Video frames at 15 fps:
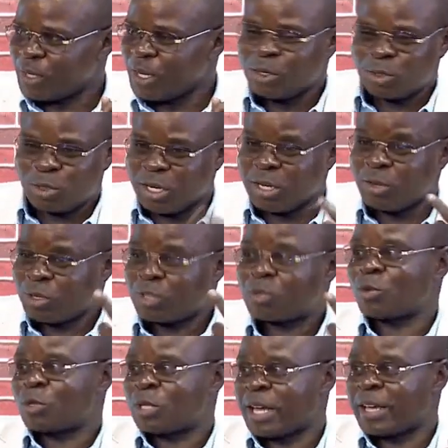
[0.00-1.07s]
So the interest
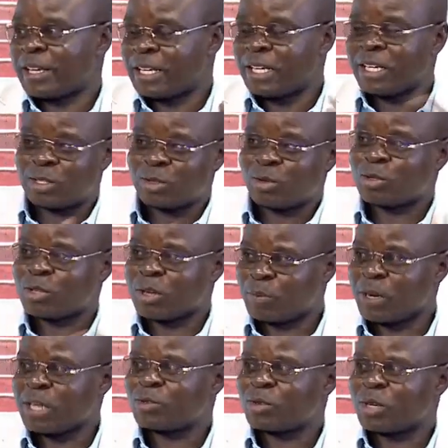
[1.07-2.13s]
was high. This also
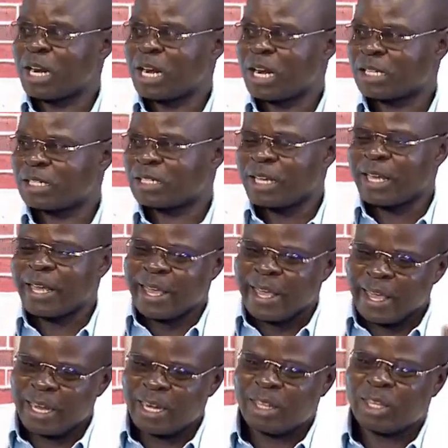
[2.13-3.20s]
applies to learners.
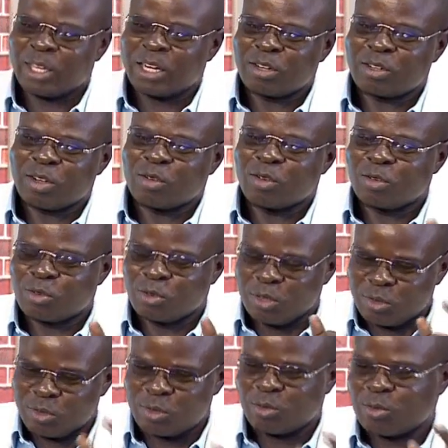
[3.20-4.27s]
Anything that you are going to
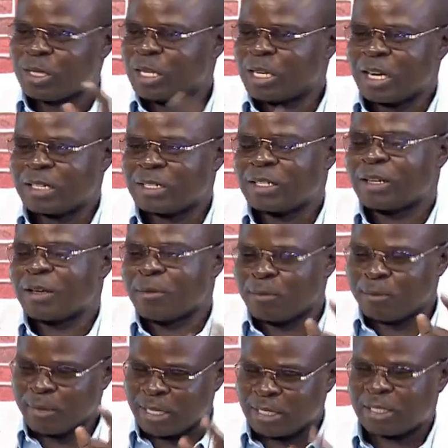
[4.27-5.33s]
introduce in class
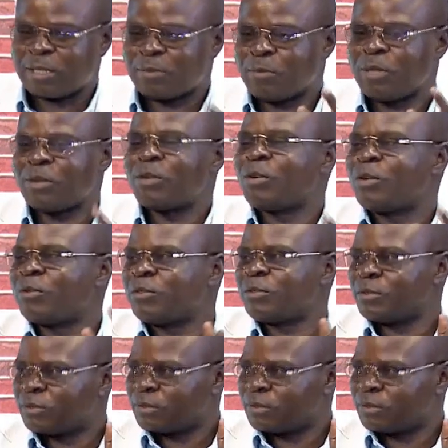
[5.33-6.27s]
must be of